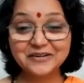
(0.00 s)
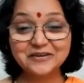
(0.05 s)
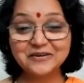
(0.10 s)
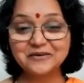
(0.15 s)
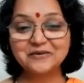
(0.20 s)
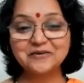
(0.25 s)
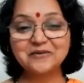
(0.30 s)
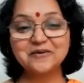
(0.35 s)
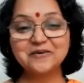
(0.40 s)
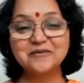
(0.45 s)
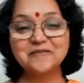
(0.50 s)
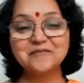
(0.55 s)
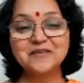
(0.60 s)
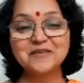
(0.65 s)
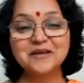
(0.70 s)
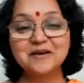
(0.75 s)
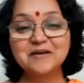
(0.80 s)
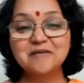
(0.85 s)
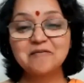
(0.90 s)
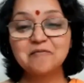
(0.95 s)
you know.
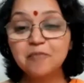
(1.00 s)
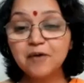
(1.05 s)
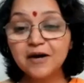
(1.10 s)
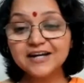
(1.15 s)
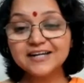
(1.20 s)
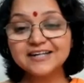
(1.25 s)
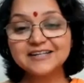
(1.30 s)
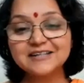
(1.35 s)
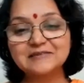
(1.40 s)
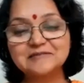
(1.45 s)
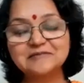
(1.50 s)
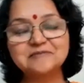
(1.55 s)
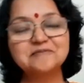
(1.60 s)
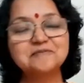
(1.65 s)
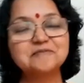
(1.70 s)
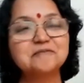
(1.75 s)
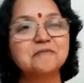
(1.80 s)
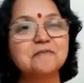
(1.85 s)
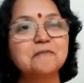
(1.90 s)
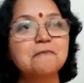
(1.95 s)
But
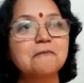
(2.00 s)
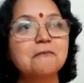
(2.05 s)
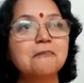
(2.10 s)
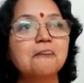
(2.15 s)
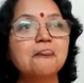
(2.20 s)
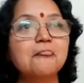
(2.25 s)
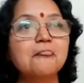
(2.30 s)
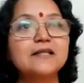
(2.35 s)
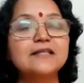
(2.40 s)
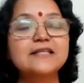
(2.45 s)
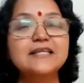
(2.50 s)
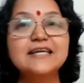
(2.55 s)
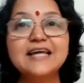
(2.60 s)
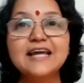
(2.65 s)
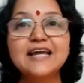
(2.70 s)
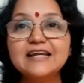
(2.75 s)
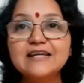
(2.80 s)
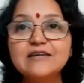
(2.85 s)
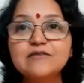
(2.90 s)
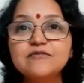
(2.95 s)
the
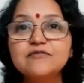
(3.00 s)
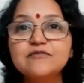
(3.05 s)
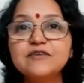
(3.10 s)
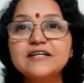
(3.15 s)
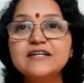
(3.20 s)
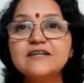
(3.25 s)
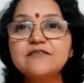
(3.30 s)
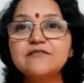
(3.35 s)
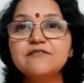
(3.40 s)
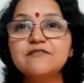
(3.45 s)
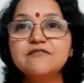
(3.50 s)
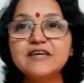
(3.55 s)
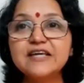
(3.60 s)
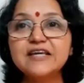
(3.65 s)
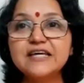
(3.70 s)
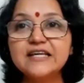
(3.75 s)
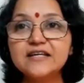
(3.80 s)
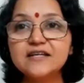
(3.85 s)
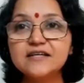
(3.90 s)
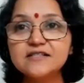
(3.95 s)
elephant
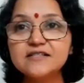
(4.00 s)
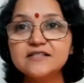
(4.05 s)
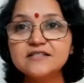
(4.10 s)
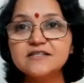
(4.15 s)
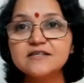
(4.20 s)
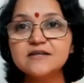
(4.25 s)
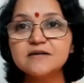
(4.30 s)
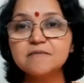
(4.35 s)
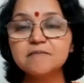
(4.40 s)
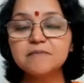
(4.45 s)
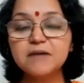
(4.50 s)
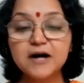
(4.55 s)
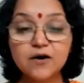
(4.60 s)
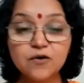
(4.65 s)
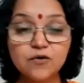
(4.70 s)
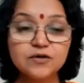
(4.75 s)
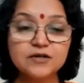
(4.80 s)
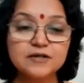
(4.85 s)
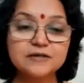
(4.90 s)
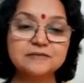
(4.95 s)
feels
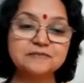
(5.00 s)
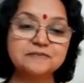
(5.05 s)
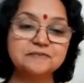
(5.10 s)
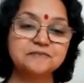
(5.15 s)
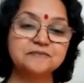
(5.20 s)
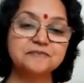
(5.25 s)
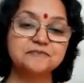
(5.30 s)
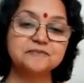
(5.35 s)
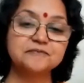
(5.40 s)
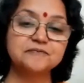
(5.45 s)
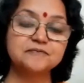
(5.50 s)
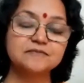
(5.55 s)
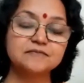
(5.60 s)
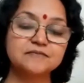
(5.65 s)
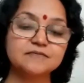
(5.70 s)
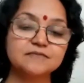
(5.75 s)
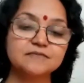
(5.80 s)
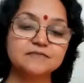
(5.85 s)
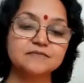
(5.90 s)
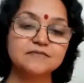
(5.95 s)
bound.
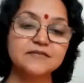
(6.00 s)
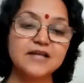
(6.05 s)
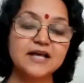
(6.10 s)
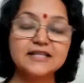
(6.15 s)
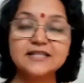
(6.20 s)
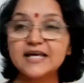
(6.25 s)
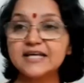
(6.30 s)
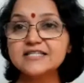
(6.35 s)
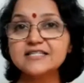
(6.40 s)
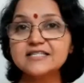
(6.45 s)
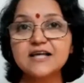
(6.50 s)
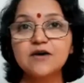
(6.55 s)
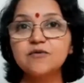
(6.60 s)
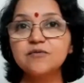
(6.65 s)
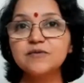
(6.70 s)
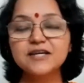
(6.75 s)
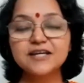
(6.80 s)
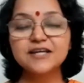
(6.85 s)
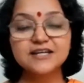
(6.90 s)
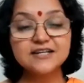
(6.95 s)
And that's how
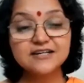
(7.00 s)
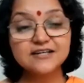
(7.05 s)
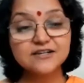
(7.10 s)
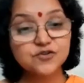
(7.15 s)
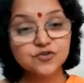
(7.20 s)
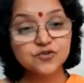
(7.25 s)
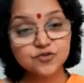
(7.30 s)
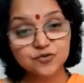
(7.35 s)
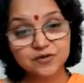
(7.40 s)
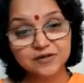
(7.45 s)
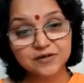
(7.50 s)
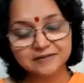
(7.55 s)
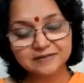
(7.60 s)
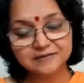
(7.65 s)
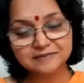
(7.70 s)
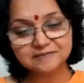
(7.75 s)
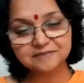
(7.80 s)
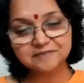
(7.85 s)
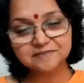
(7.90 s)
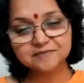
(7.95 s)
we can control them.
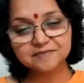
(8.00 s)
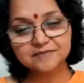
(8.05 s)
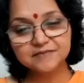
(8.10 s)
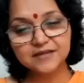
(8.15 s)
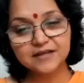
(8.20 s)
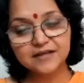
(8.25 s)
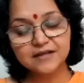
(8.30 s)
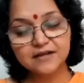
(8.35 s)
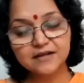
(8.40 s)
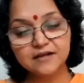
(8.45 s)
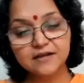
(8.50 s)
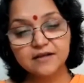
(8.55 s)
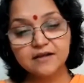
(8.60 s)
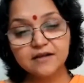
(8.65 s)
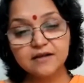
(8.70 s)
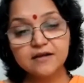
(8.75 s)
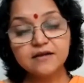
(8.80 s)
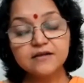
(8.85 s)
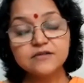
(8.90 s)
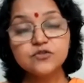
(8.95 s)

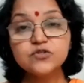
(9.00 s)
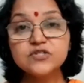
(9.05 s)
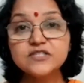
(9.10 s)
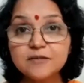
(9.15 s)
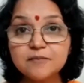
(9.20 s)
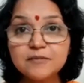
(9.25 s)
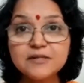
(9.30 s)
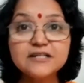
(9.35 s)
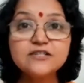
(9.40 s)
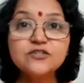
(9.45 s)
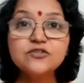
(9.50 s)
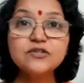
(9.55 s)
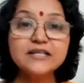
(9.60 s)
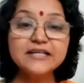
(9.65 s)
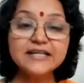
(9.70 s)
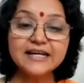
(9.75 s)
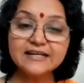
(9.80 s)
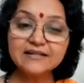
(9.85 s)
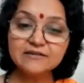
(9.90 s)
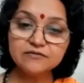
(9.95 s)
So, similar to
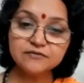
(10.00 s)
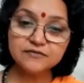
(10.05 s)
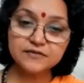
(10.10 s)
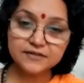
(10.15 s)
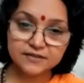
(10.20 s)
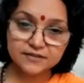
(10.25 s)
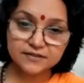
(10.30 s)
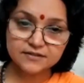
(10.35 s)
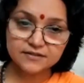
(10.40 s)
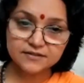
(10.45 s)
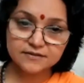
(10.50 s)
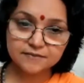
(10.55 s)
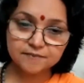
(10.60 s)
the elephant,